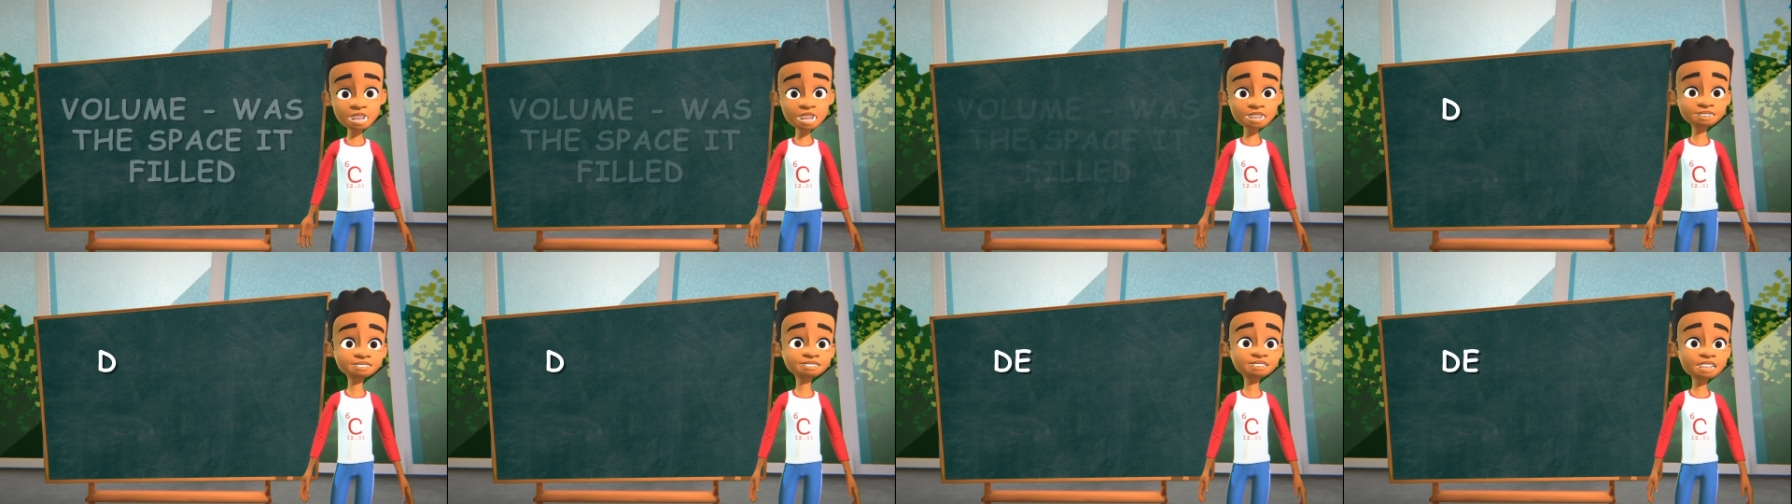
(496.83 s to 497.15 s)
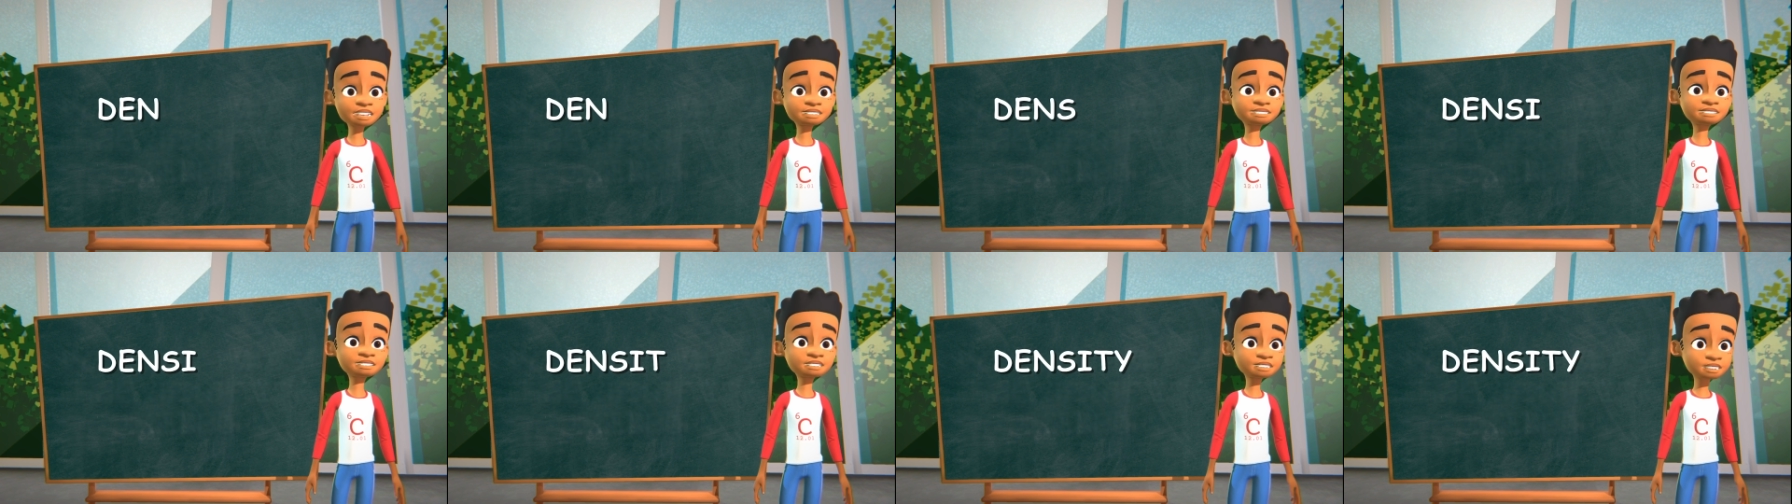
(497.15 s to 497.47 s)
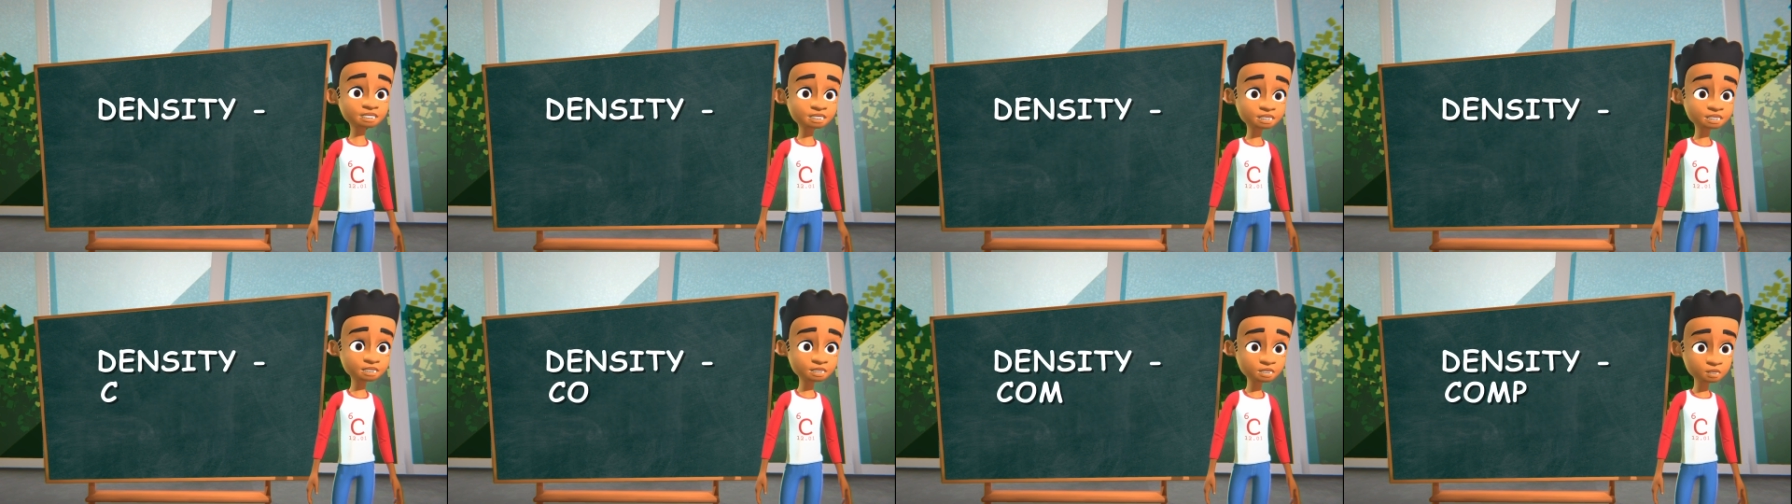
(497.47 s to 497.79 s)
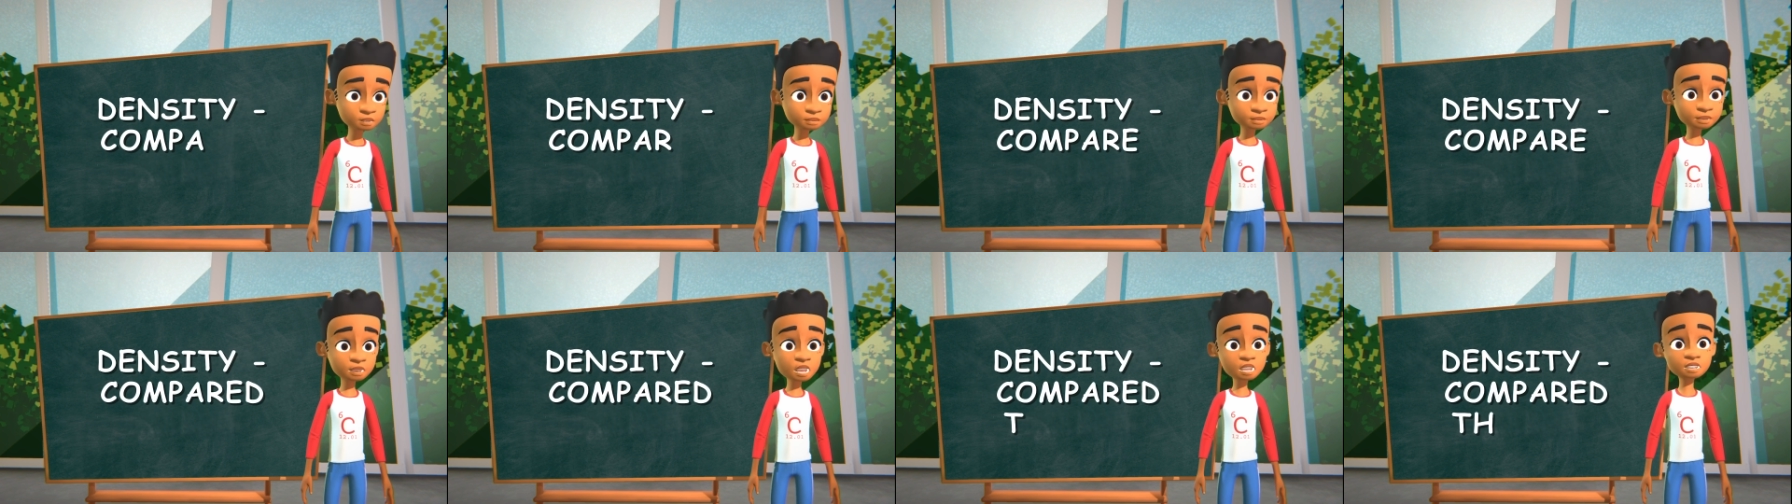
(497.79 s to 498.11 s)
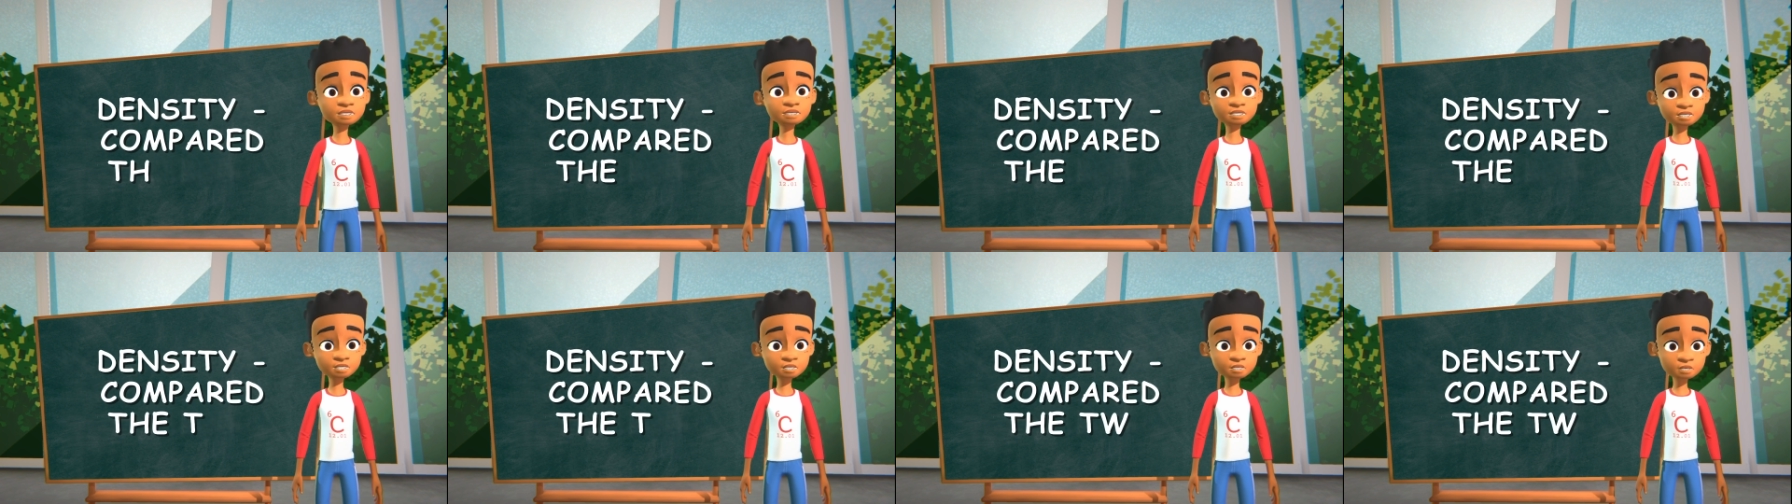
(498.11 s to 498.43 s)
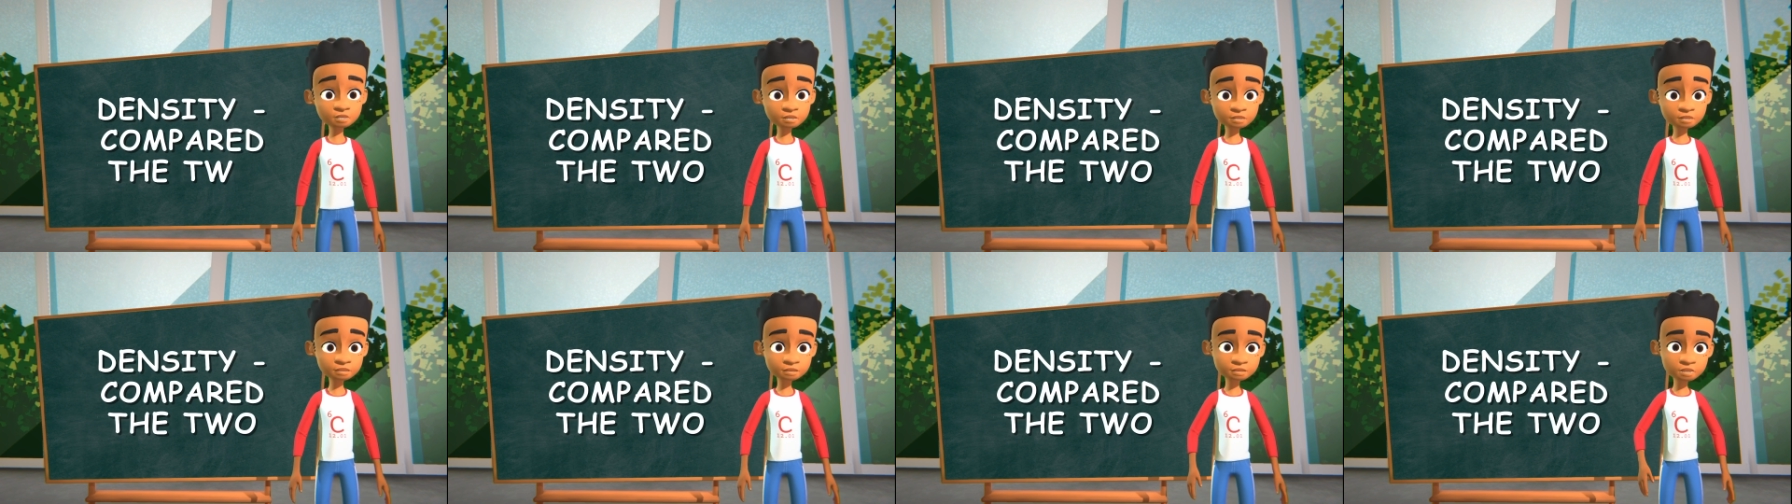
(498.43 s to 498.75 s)
and density compared the
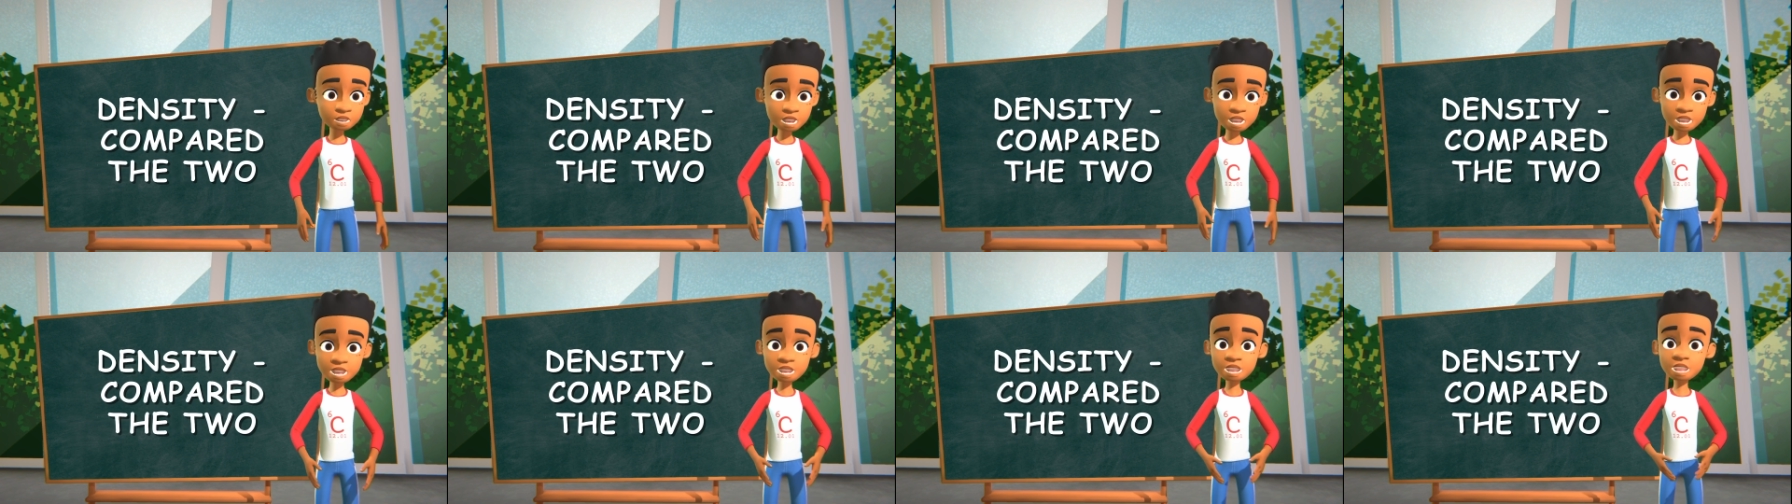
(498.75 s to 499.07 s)
two.